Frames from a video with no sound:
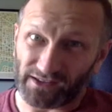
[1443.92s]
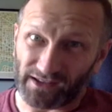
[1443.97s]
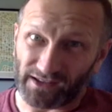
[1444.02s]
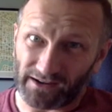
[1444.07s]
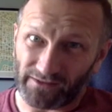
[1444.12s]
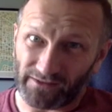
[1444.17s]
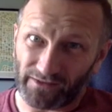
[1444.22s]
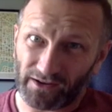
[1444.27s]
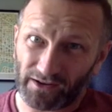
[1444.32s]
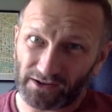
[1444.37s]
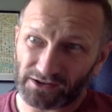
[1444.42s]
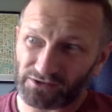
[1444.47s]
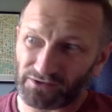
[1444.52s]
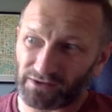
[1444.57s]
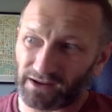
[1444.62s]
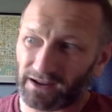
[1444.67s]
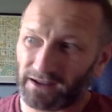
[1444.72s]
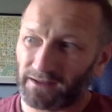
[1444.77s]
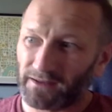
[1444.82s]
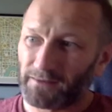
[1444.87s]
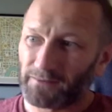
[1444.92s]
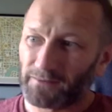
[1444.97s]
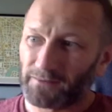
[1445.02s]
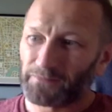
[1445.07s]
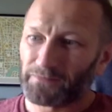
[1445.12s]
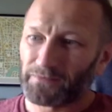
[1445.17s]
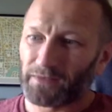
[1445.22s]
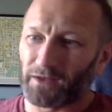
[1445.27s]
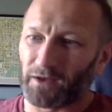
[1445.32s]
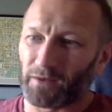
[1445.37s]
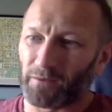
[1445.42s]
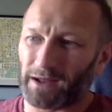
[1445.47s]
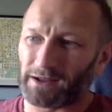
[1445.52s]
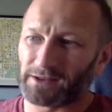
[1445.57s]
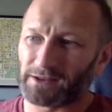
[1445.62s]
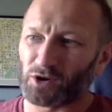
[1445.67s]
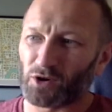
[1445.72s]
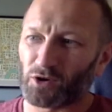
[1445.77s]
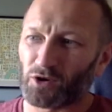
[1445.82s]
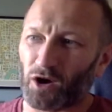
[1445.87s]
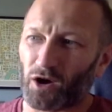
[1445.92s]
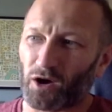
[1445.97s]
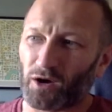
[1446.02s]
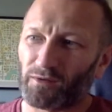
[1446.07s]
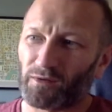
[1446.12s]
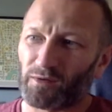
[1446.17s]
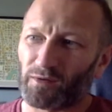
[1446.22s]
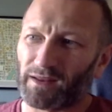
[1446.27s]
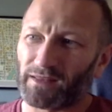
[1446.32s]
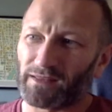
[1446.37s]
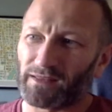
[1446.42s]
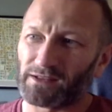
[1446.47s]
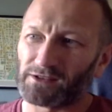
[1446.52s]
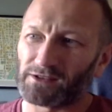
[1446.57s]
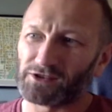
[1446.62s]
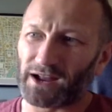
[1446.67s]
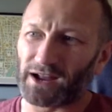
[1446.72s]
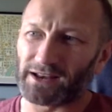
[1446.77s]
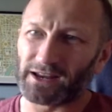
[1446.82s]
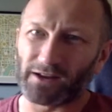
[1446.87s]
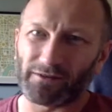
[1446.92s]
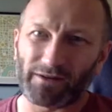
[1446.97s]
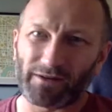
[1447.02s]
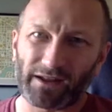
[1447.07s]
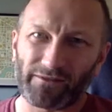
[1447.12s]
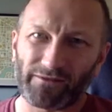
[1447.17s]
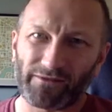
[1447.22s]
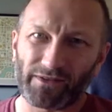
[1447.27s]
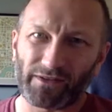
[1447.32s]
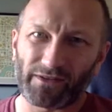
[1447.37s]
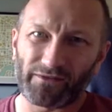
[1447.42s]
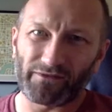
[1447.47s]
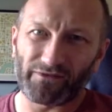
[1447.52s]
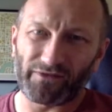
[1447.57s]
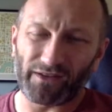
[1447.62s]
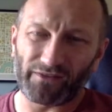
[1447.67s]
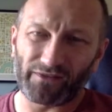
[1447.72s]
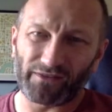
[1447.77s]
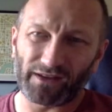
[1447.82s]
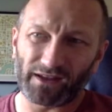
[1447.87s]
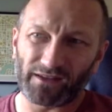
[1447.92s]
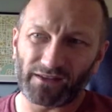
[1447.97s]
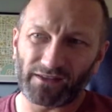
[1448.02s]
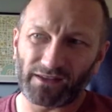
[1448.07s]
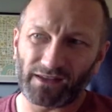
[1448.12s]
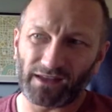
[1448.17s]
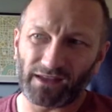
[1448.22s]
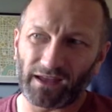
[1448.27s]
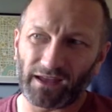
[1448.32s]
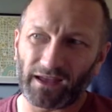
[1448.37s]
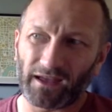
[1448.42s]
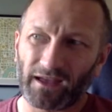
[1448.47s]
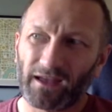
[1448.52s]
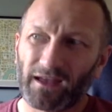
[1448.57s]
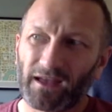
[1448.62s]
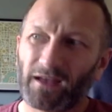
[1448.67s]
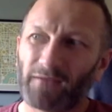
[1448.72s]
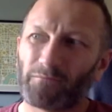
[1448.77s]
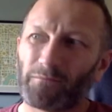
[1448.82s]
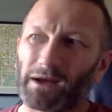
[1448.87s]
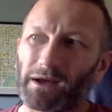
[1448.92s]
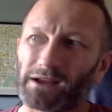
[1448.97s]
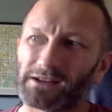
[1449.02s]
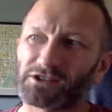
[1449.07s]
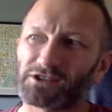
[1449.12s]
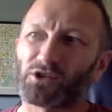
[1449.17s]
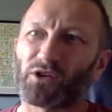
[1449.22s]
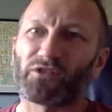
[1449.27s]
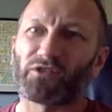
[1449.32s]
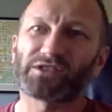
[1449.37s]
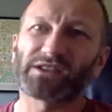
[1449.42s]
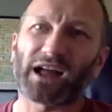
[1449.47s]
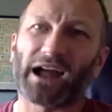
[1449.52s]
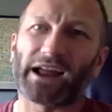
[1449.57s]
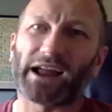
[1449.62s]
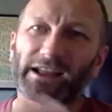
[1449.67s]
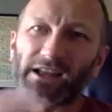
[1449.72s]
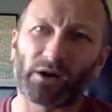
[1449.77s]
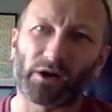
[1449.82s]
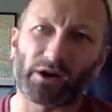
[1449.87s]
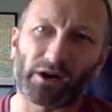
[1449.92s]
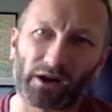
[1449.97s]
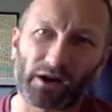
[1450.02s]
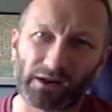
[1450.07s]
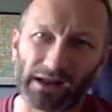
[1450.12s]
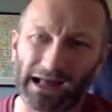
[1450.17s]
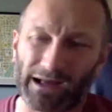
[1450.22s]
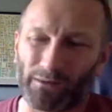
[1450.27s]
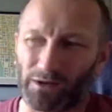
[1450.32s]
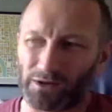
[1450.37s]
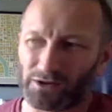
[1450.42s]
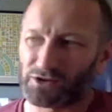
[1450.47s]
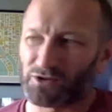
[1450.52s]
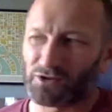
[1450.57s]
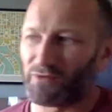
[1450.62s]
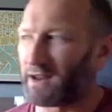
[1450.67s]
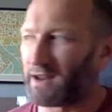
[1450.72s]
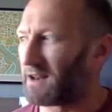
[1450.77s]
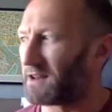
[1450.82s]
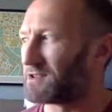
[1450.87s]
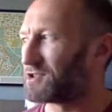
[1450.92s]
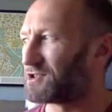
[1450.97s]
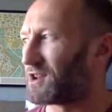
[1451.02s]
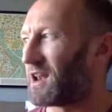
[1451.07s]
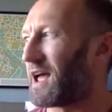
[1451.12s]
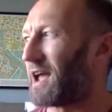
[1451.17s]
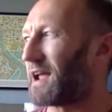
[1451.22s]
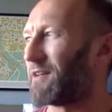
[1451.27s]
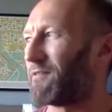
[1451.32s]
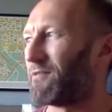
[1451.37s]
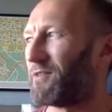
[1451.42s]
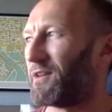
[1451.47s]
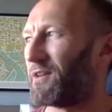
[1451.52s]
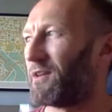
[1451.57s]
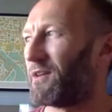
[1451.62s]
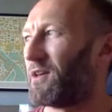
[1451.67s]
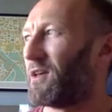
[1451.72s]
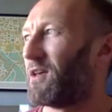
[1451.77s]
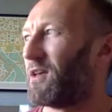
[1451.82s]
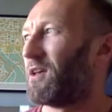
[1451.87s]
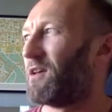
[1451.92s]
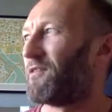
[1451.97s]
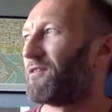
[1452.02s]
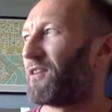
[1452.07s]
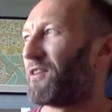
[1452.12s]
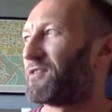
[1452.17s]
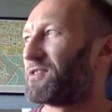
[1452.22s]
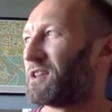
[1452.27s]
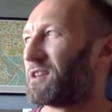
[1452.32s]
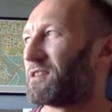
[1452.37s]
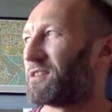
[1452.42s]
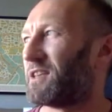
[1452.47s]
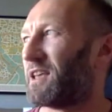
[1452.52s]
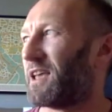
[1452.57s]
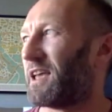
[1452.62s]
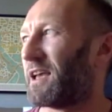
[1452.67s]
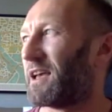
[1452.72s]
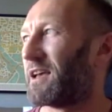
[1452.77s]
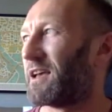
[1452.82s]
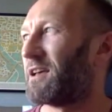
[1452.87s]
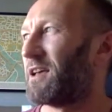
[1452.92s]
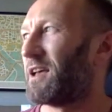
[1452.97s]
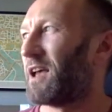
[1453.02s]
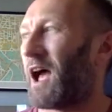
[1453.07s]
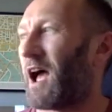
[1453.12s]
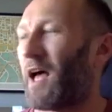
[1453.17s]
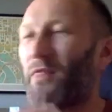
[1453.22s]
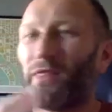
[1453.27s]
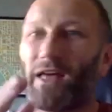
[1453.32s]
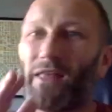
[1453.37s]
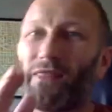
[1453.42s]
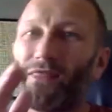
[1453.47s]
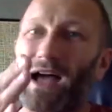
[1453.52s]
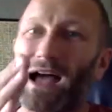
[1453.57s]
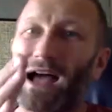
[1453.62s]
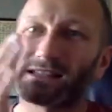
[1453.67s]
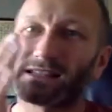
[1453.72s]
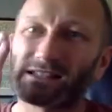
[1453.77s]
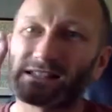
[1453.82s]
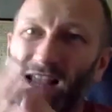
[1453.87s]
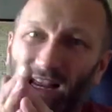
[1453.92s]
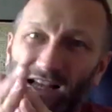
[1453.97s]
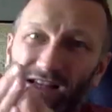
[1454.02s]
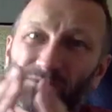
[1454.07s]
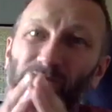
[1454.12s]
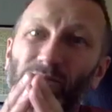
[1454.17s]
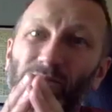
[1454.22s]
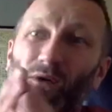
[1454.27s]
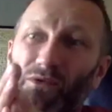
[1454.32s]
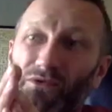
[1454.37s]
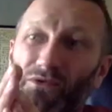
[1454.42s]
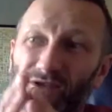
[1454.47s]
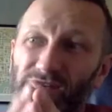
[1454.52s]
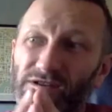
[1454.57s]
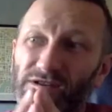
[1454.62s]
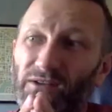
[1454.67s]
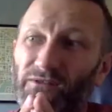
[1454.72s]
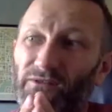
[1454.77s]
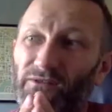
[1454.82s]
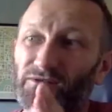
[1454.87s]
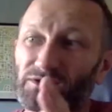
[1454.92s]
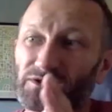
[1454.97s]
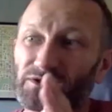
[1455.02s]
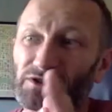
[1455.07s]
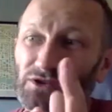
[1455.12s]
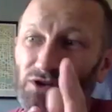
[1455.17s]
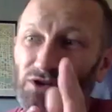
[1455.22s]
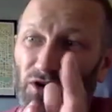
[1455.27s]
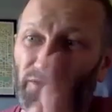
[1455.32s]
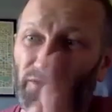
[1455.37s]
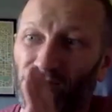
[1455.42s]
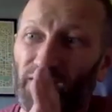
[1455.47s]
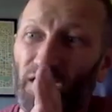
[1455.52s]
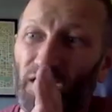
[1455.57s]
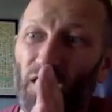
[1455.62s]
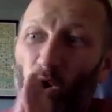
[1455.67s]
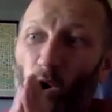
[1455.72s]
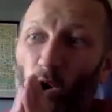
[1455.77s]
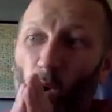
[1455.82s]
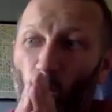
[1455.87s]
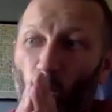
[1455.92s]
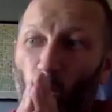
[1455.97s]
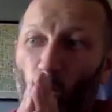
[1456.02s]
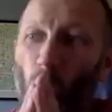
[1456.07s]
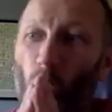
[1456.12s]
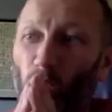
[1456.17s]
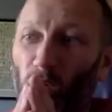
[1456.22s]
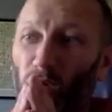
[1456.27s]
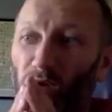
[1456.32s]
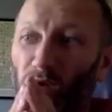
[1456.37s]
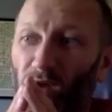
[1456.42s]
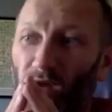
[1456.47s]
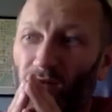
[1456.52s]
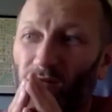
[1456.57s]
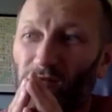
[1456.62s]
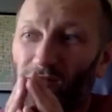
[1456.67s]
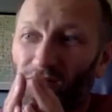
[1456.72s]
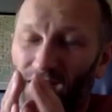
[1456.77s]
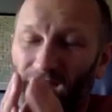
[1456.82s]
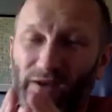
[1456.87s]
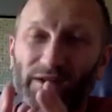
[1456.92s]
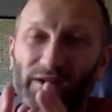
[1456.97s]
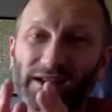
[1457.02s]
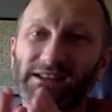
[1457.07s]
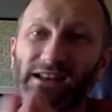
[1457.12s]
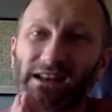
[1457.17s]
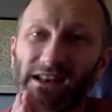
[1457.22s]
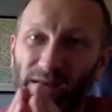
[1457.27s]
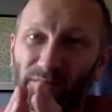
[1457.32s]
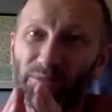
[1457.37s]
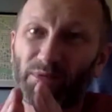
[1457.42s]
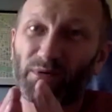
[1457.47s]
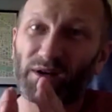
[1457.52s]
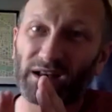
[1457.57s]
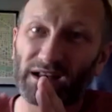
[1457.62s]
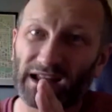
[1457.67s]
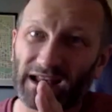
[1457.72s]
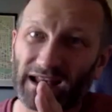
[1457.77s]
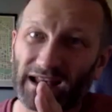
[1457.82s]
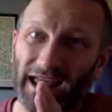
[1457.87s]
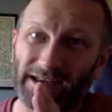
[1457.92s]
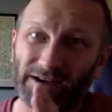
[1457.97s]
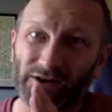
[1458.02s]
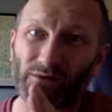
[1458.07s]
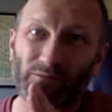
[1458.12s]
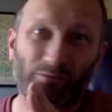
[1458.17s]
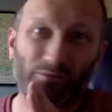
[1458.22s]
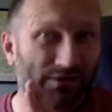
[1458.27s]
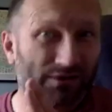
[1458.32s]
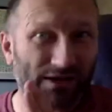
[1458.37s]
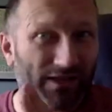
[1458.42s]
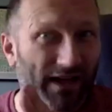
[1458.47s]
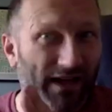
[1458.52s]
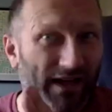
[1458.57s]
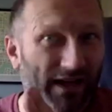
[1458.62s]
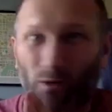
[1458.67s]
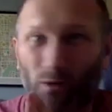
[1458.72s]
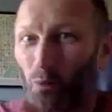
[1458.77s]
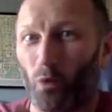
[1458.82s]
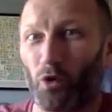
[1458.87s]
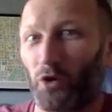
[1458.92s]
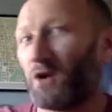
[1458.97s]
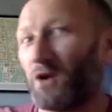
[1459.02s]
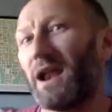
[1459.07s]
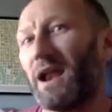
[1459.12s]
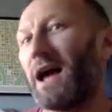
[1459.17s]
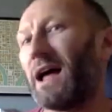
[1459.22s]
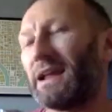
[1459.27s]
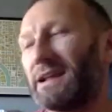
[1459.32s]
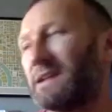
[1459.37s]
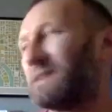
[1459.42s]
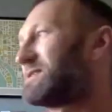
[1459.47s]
anniversary. I took over in the January of the 50th year. My stuff started going out on screen in July of the 50th year, and then that 6 months of stuff all very deliberately led up to that one night.